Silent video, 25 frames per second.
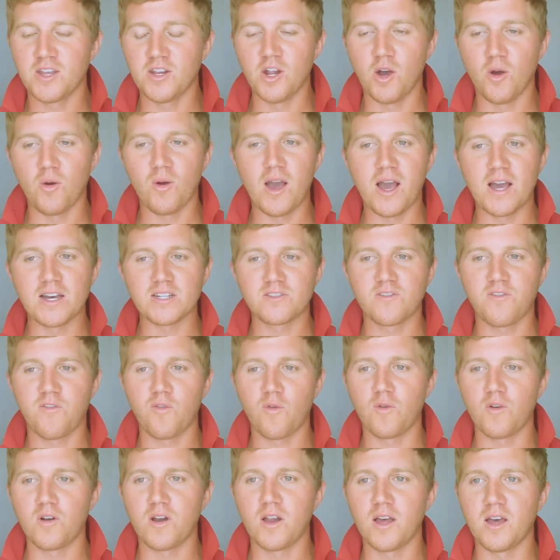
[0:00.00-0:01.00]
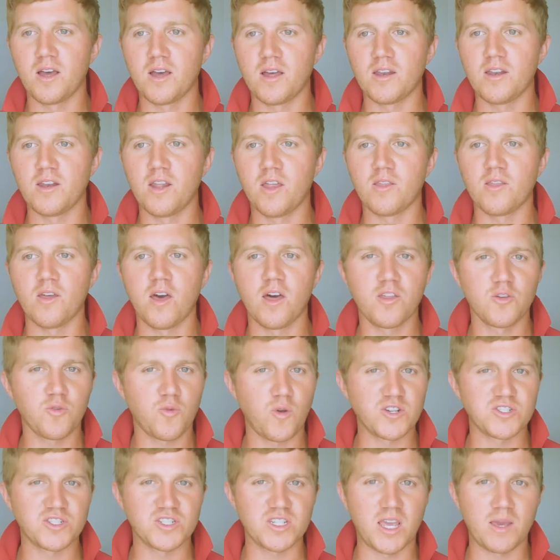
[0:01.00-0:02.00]
you know, as for uh, the
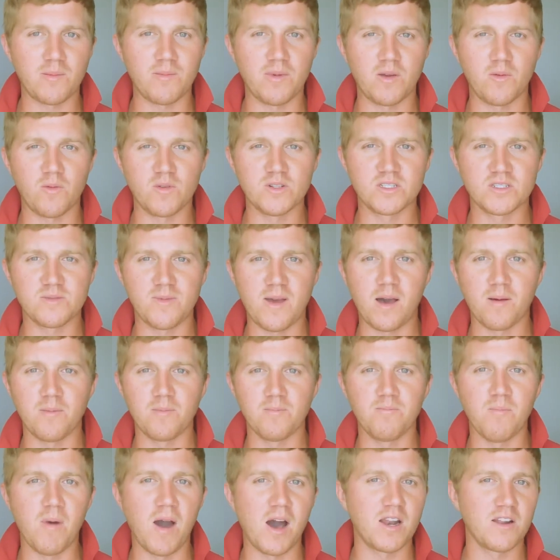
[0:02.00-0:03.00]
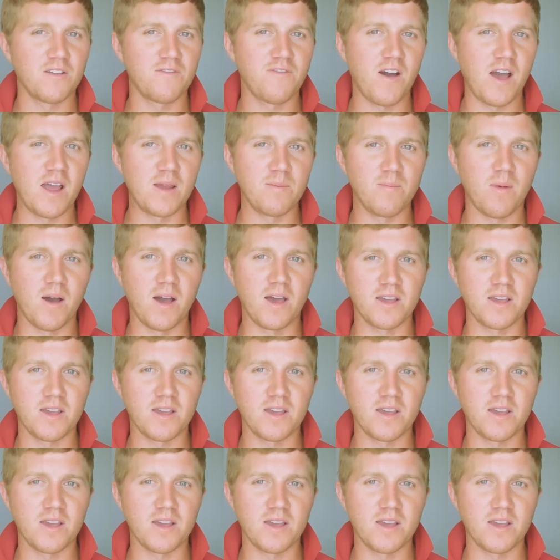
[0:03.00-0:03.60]
other question that came in was about modifying